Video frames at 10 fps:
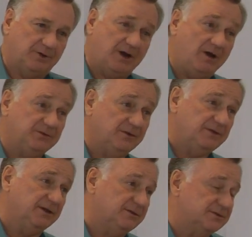But I
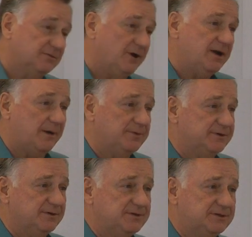also think there's some great
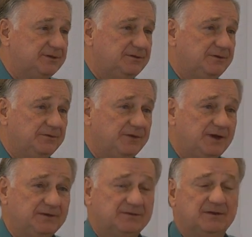opportunities to do new
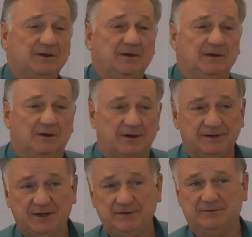things
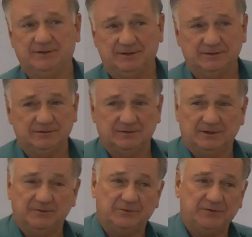on the other end.
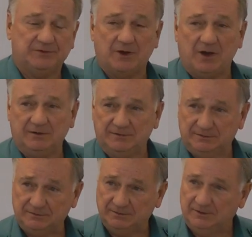And we've talked
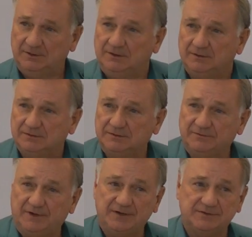to
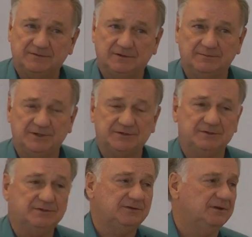various of the
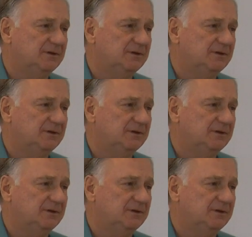commissioners